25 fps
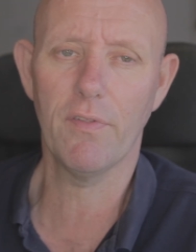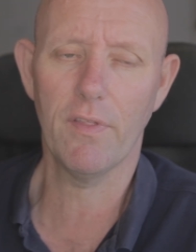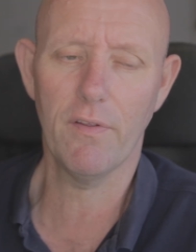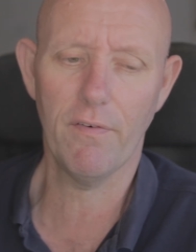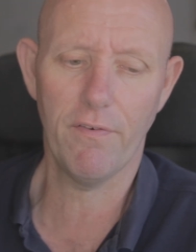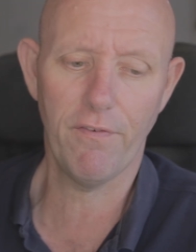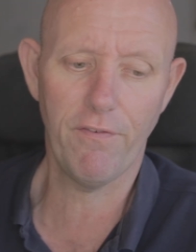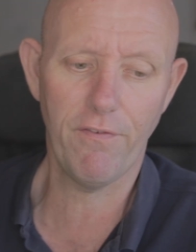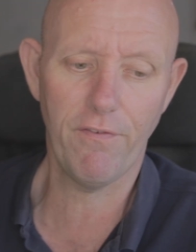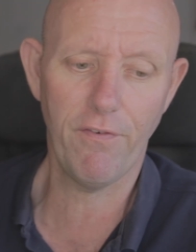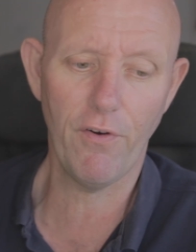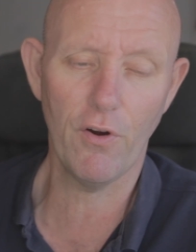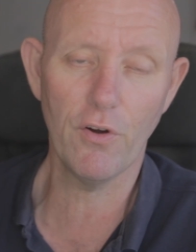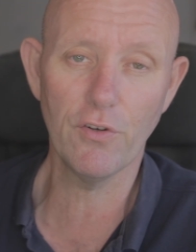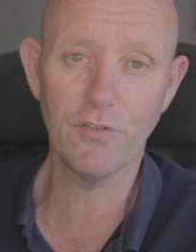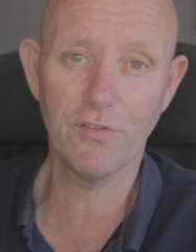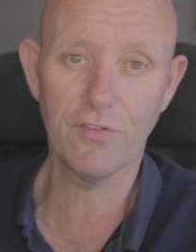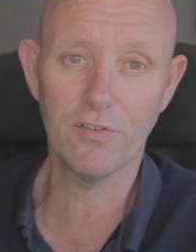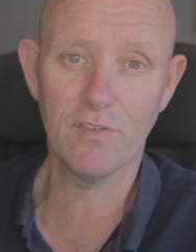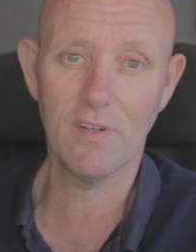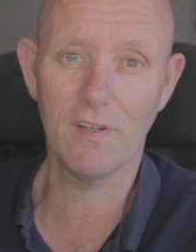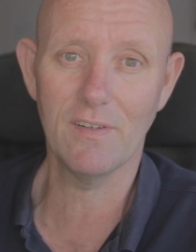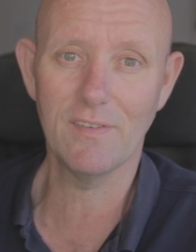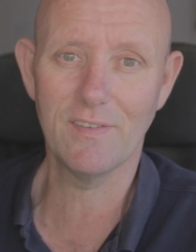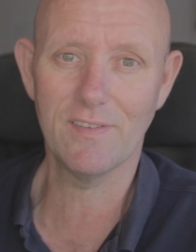the
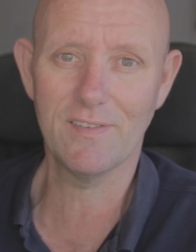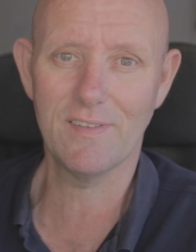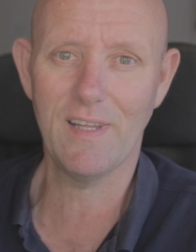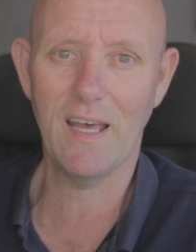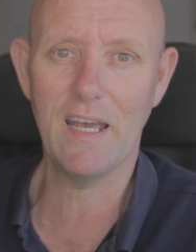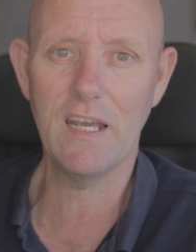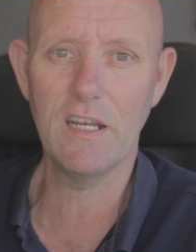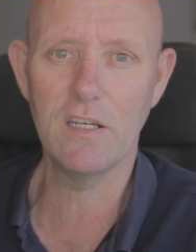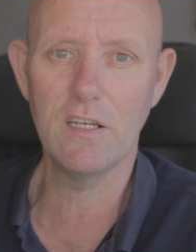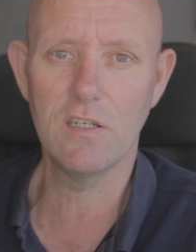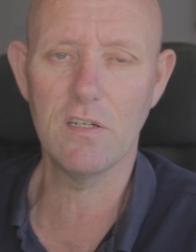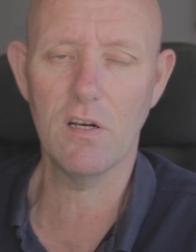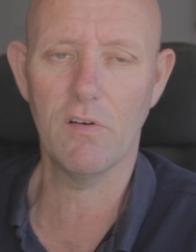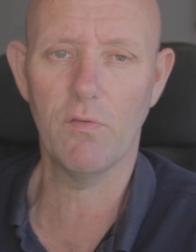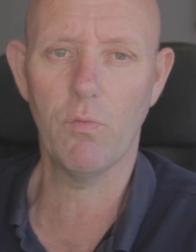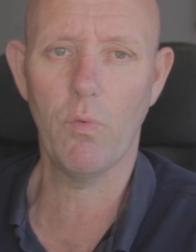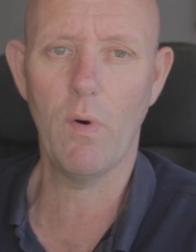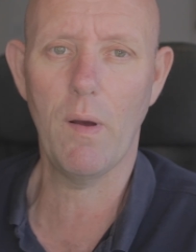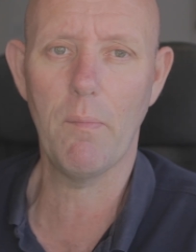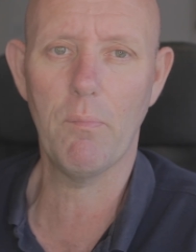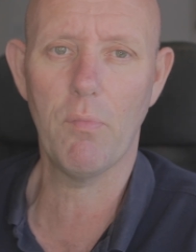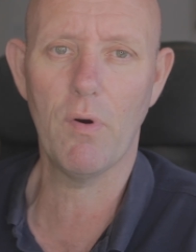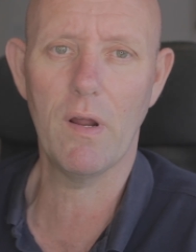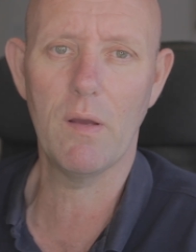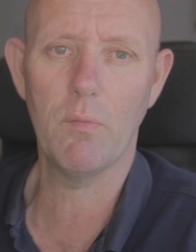first stage of
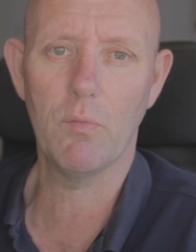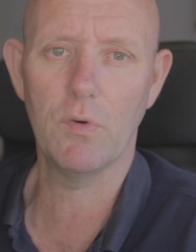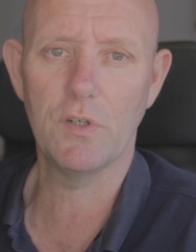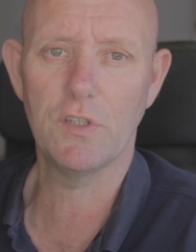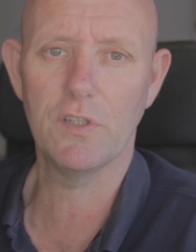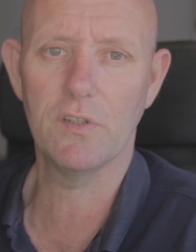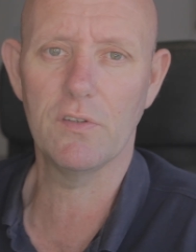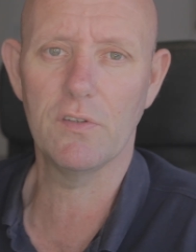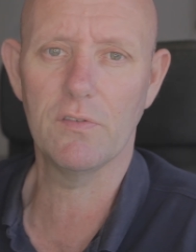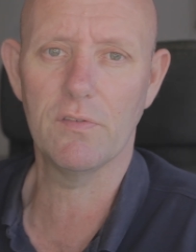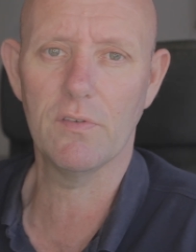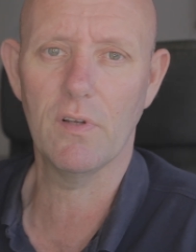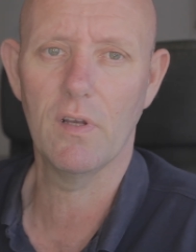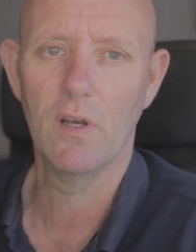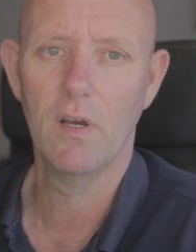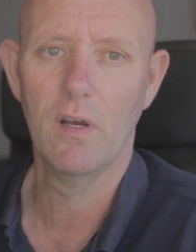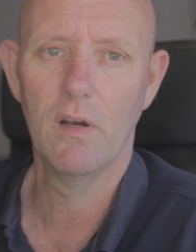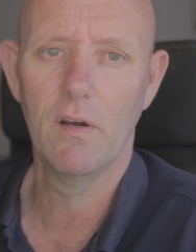wet brain, which is